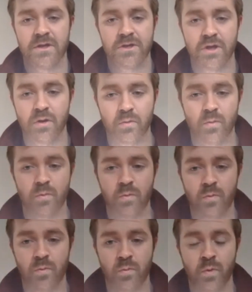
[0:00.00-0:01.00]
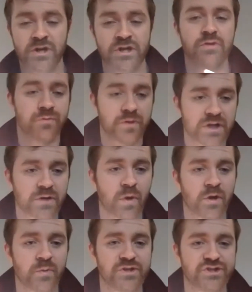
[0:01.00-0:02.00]
Okay. What do you really
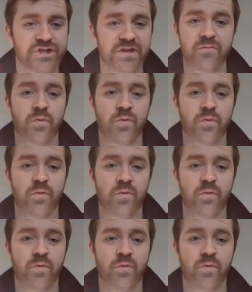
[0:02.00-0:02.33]
want to achieve?